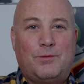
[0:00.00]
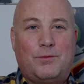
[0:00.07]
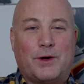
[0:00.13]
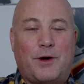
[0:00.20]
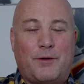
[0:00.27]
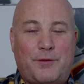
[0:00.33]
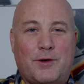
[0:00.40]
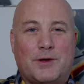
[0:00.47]

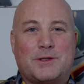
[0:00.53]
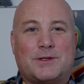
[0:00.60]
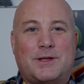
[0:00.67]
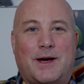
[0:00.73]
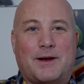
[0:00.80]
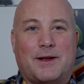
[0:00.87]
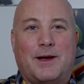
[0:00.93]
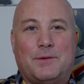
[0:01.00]
When I first
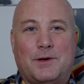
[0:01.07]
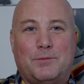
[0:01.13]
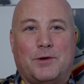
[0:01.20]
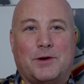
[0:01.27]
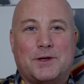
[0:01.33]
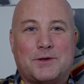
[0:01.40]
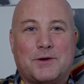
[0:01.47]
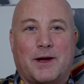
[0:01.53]
started coming to
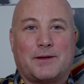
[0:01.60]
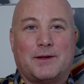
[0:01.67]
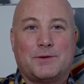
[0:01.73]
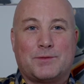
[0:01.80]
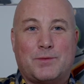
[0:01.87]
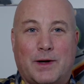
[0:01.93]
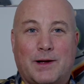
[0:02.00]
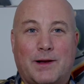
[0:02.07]
Bodytrack,
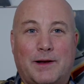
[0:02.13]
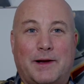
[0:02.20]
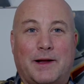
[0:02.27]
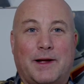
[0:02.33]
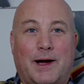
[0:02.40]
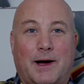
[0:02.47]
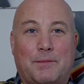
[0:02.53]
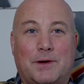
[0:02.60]
there was one
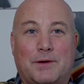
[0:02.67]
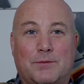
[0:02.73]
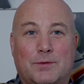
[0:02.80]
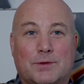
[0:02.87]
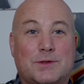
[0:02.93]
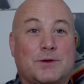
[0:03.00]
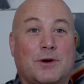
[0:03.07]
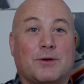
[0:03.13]
clinic up in
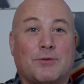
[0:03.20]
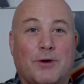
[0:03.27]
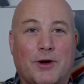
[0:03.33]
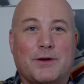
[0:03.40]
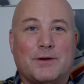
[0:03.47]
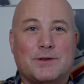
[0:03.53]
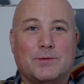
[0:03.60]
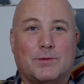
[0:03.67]
Woodstock
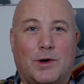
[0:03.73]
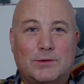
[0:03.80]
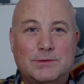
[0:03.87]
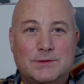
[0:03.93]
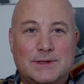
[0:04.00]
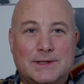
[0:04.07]
Road in Toowong.